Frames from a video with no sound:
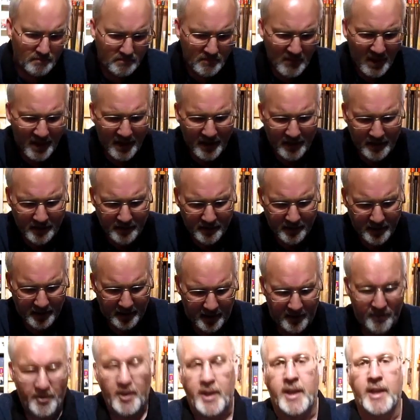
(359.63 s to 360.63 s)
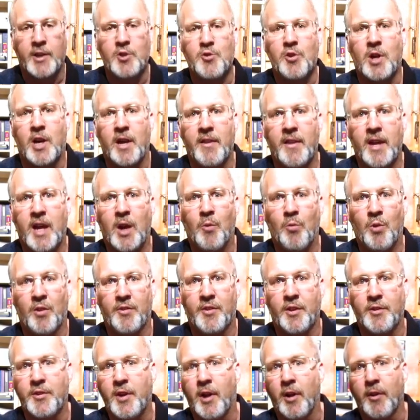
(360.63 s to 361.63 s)
and I thought I'd try that
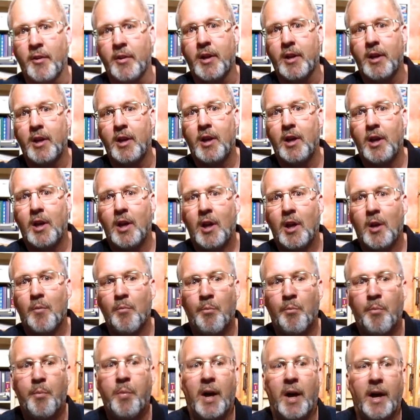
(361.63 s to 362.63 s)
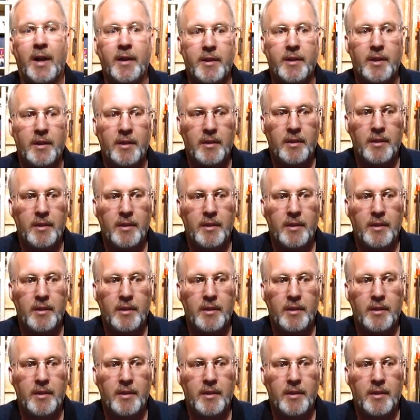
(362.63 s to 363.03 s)
with the Dart, but